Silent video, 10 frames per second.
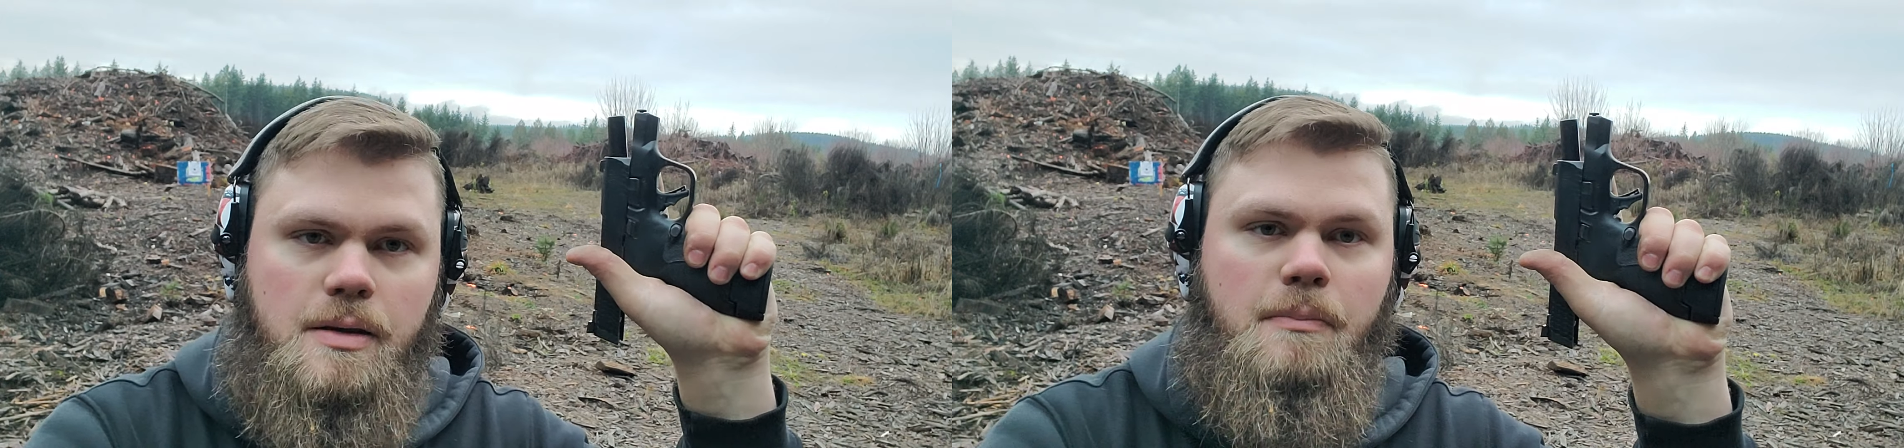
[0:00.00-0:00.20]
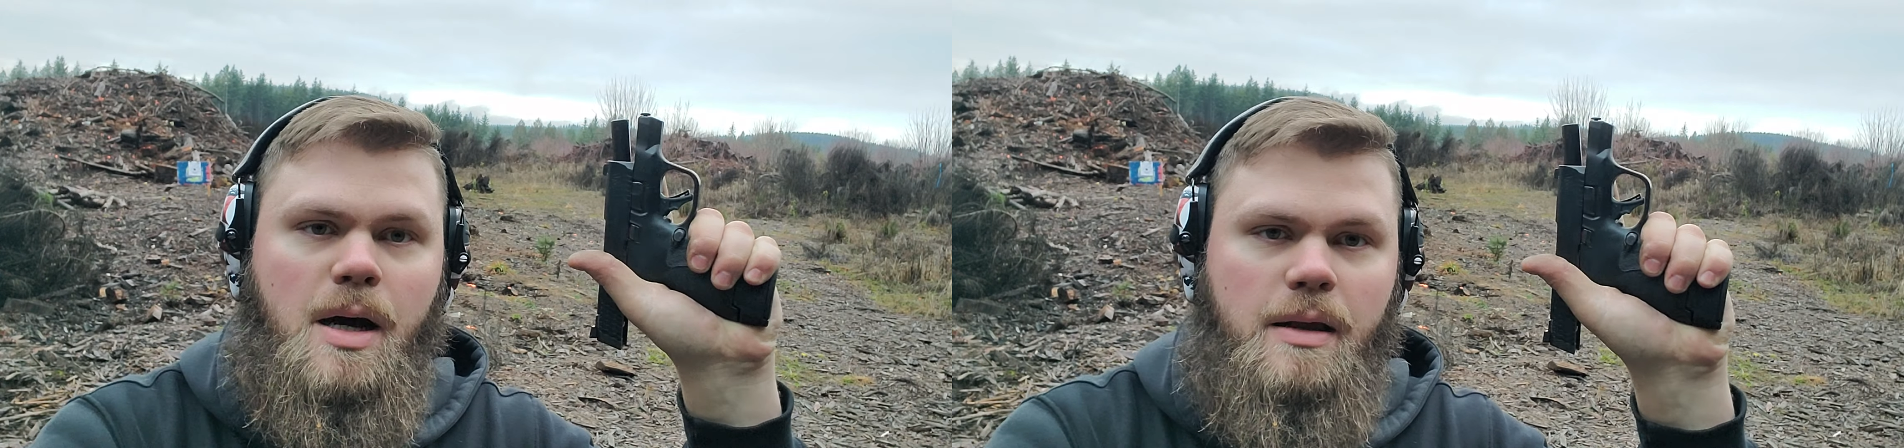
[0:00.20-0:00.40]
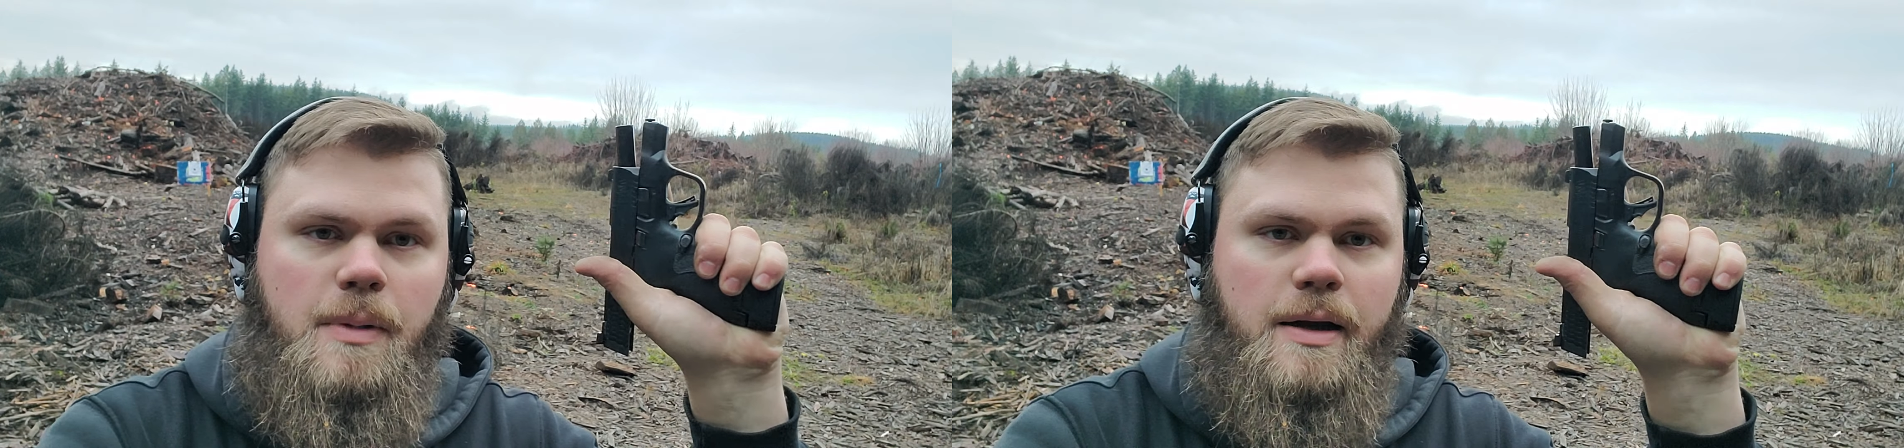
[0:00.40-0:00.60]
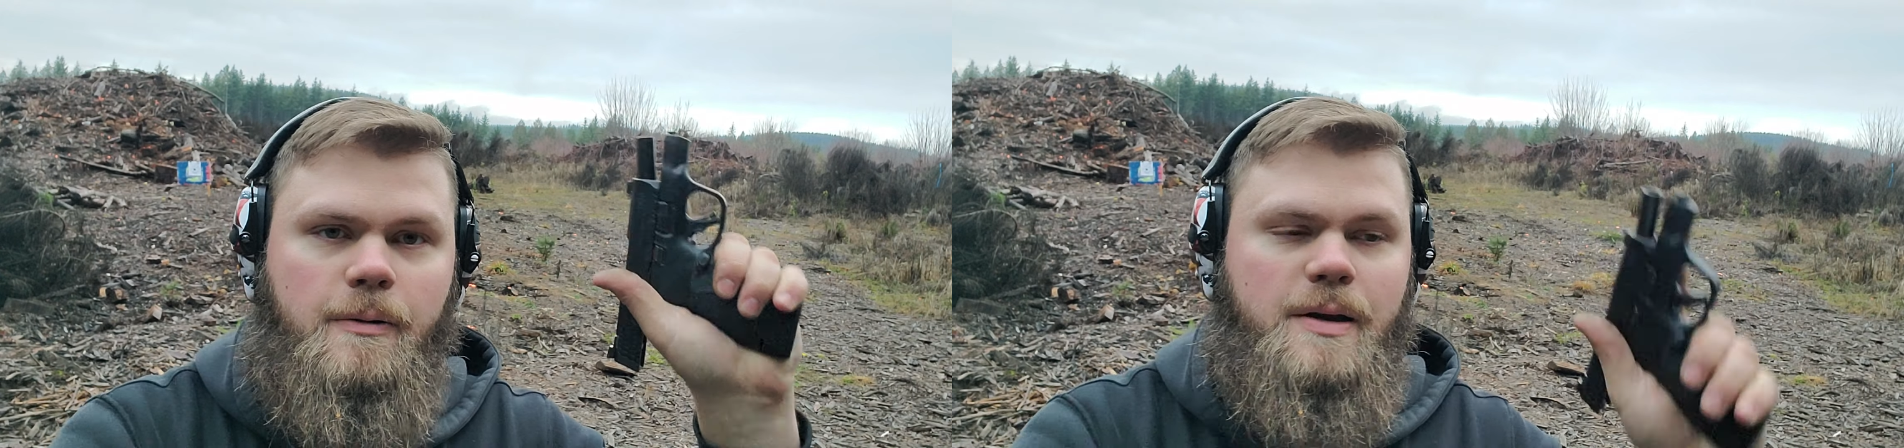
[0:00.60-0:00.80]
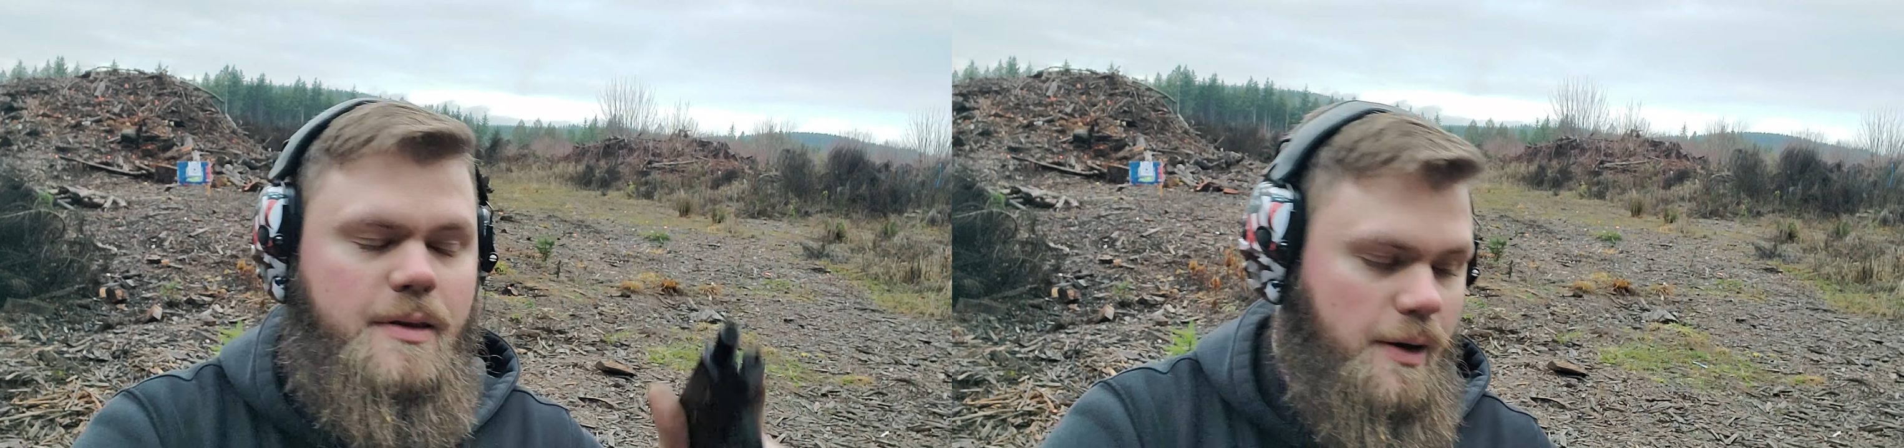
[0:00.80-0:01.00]
the
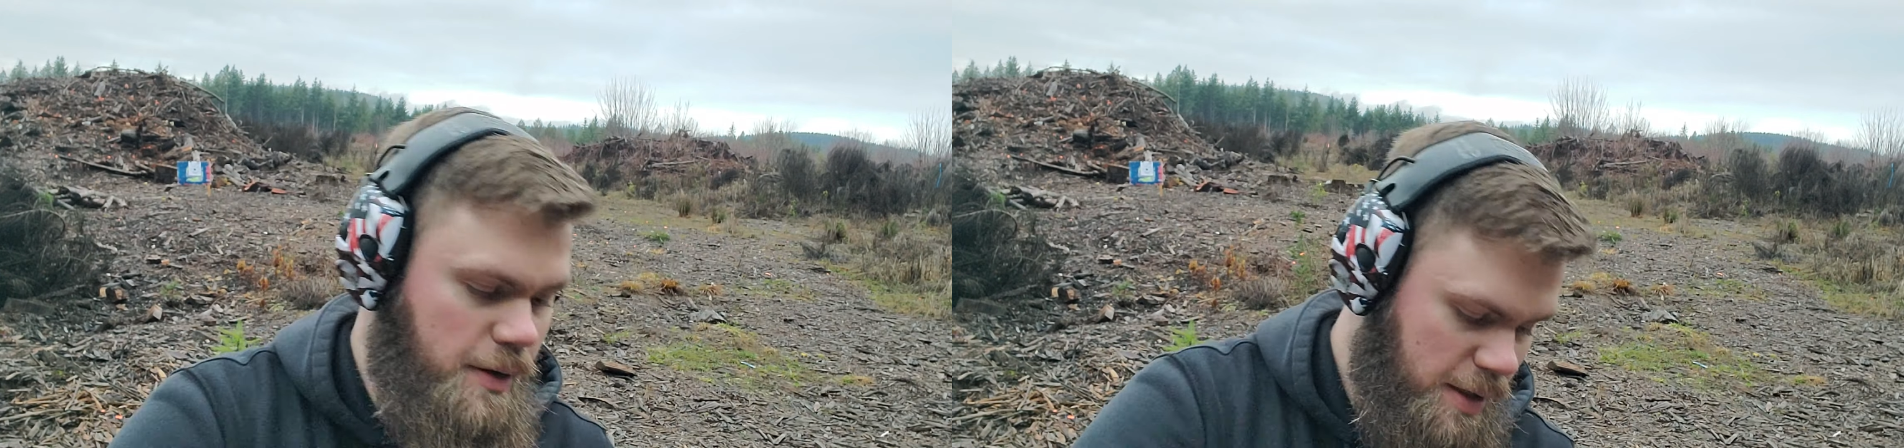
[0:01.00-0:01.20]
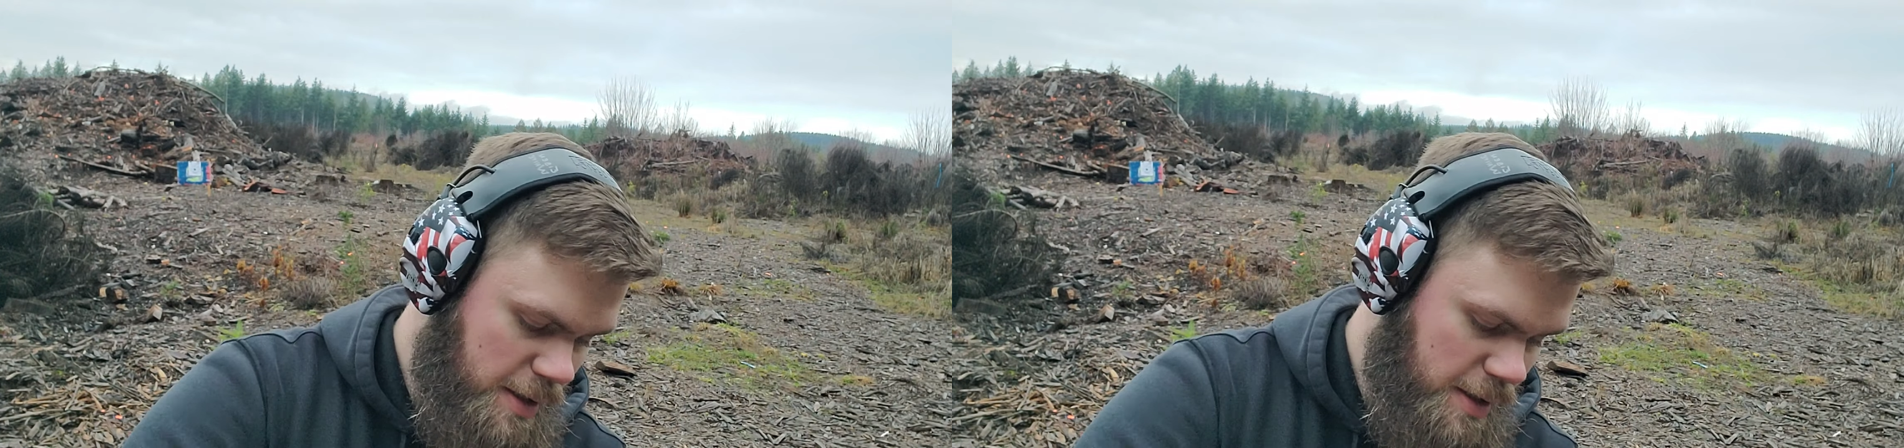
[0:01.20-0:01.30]
moneymaker right there.